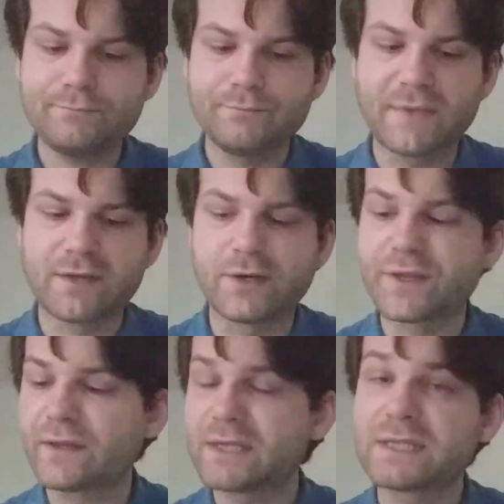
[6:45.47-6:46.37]
Now, I
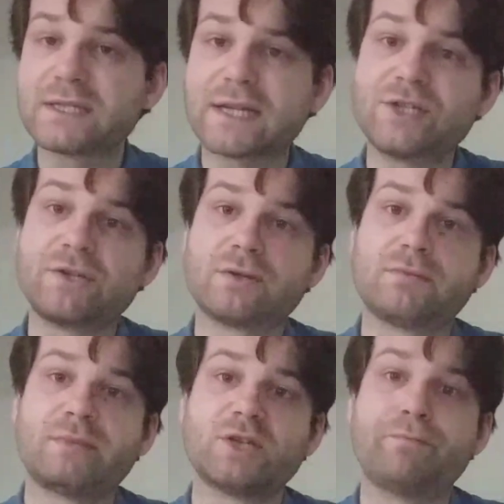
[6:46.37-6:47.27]
think this has actually got them
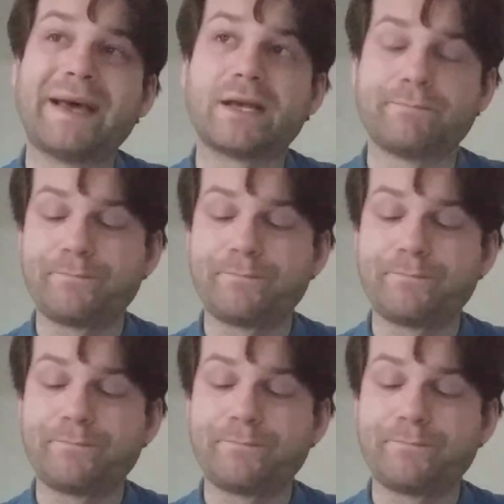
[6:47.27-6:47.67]
much better.